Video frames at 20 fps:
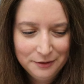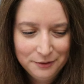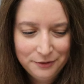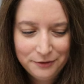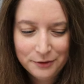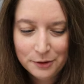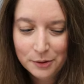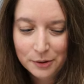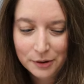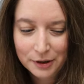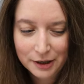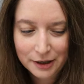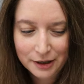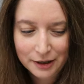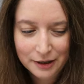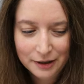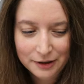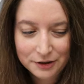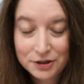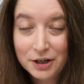
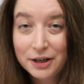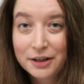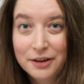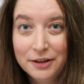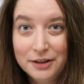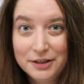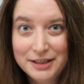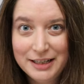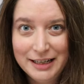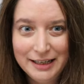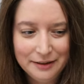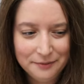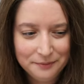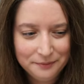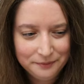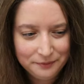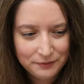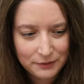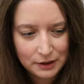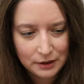For Dark 13.
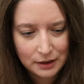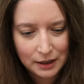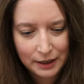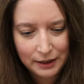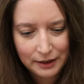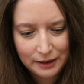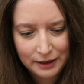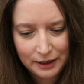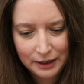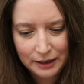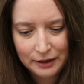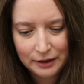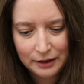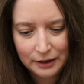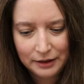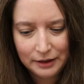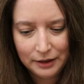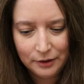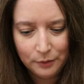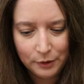I think
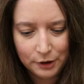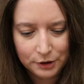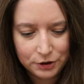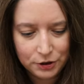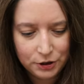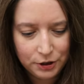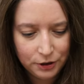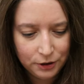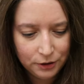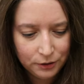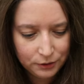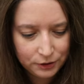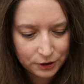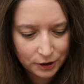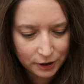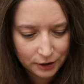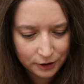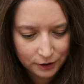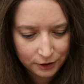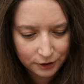that there were two
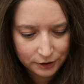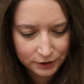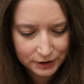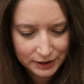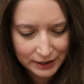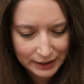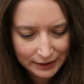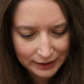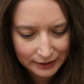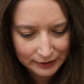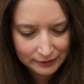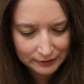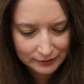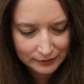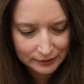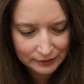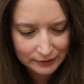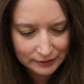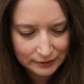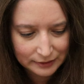Dark
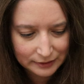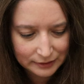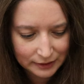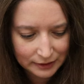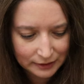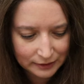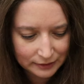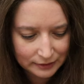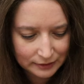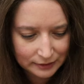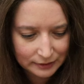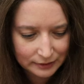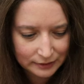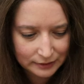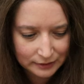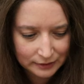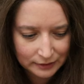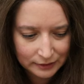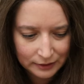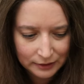13s
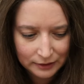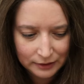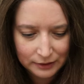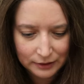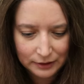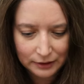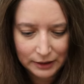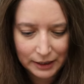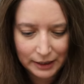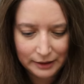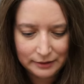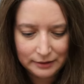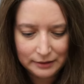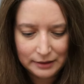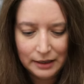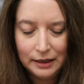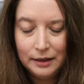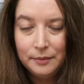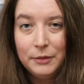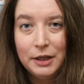since the last
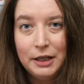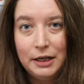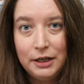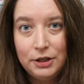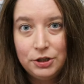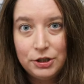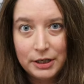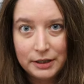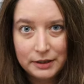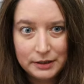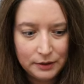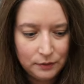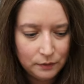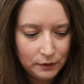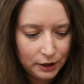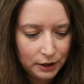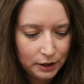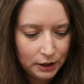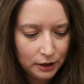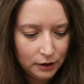time that I checked in
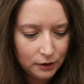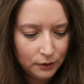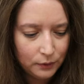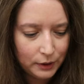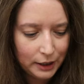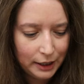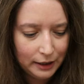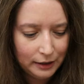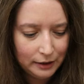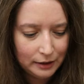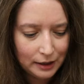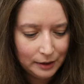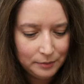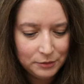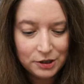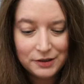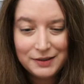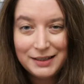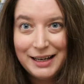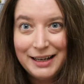with you, and I'm
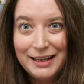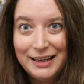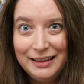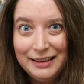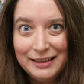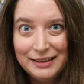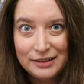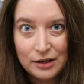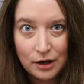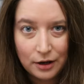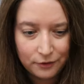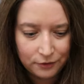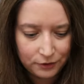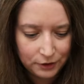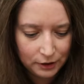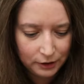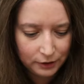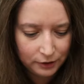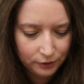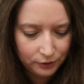just taking this off
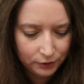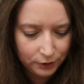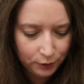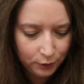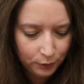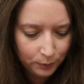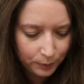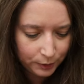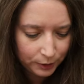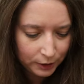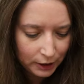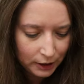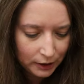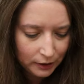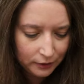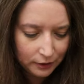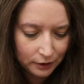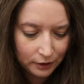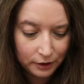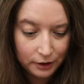the little hoop.
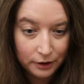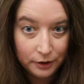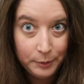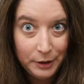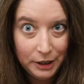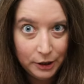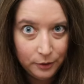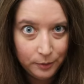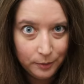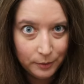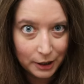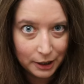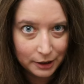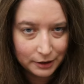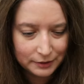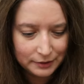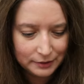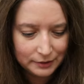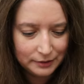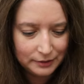They're gonna be hoop
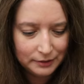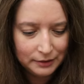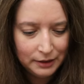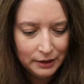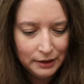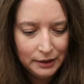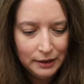marks.